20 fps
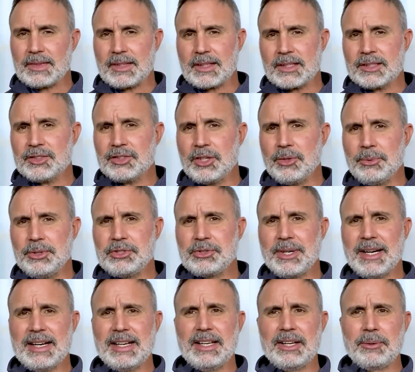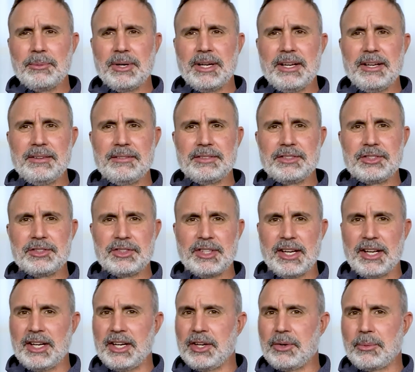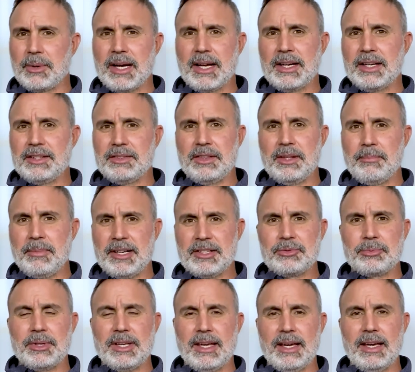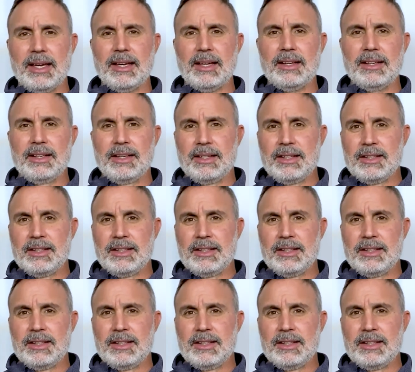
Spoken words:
So we try to get away and just kind of unwind the best we can.